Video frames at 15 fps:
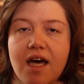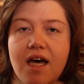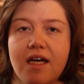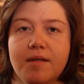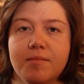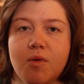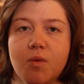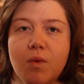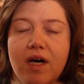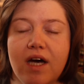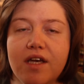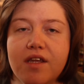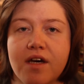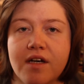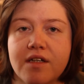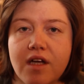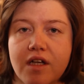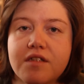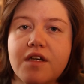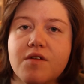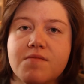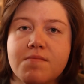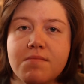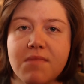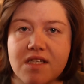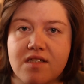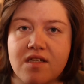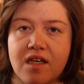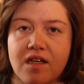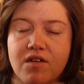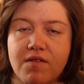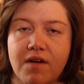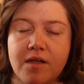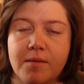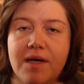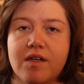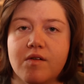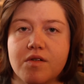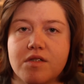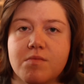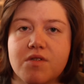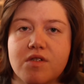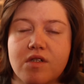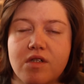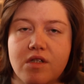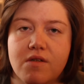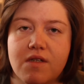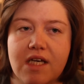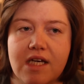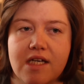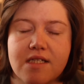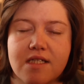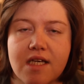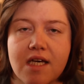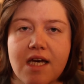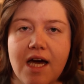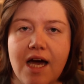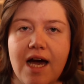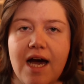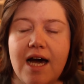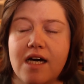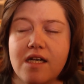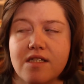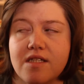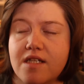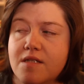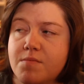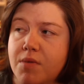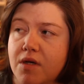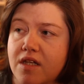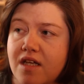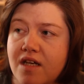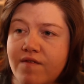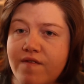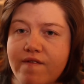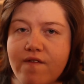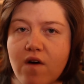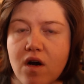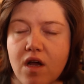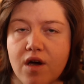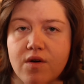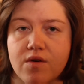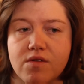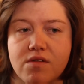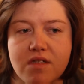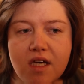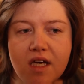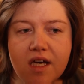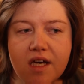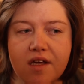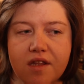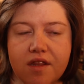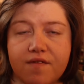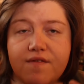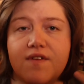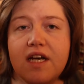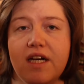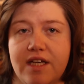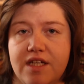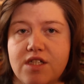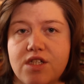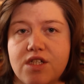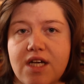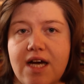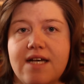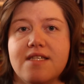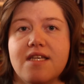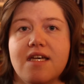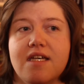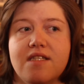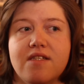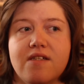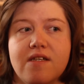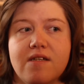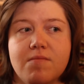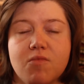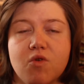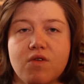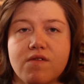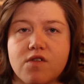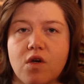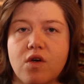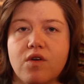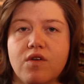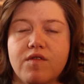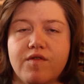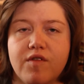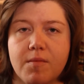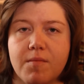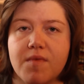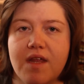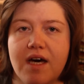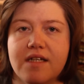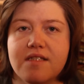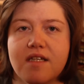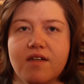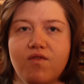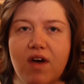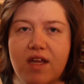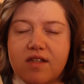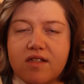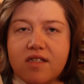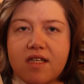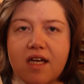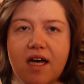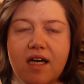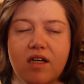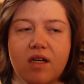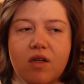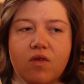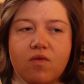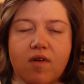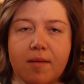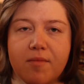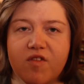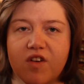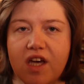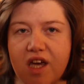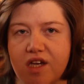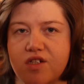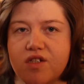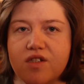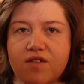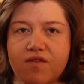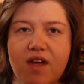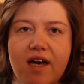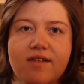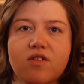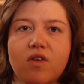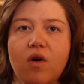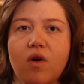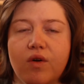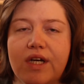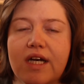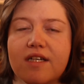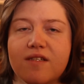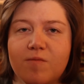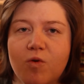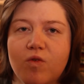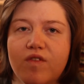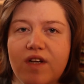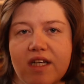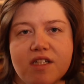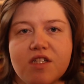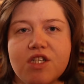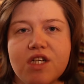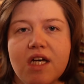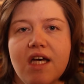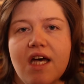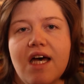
where a young girl goes missing around about Christmas and New Year's. And this book then follows the village as it moves on from that event and the ramifications of that on a small village.